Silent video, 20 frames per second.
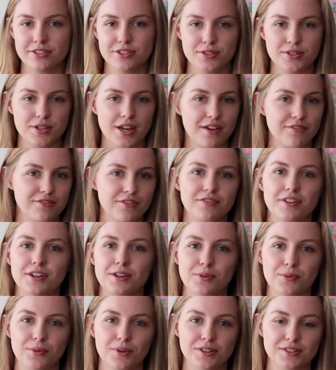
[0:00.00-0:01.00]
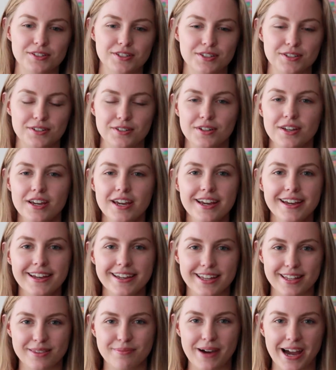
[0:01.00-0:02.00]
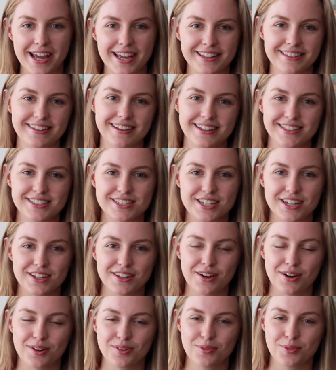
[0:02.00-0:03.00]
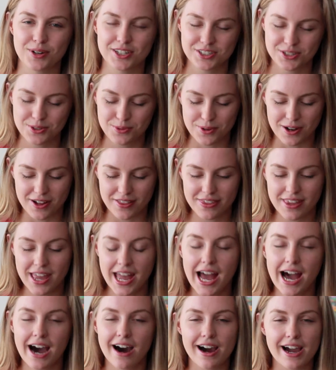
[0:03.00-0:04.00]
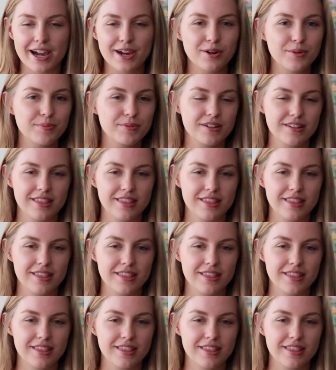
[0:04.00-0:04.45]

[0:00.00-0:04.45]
do everything you want to get my attention on what you want. I hope